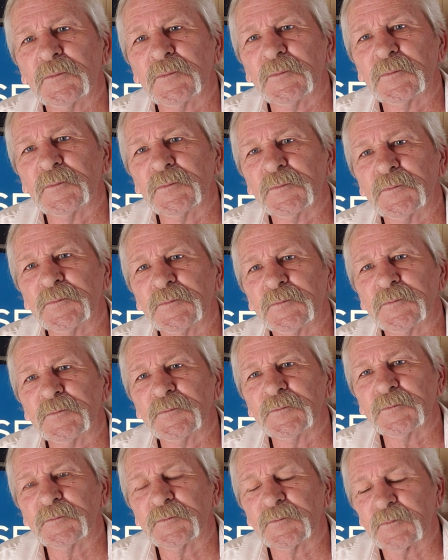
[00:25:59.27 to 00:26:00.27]

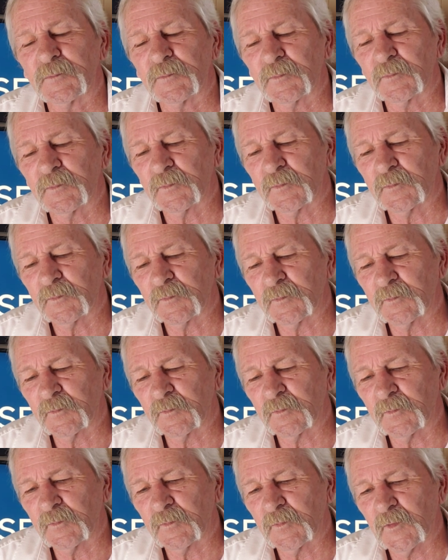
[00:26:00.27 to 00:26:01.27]

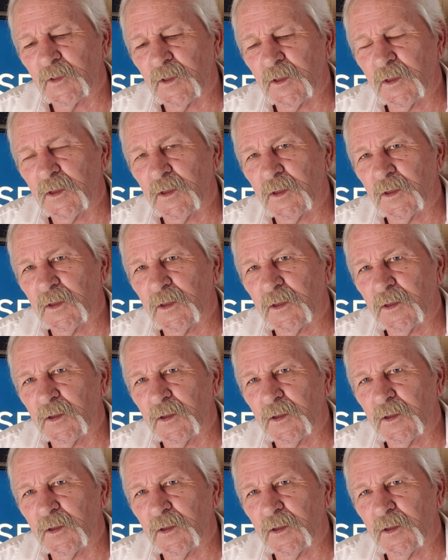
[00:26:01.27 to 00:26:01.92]
(silence)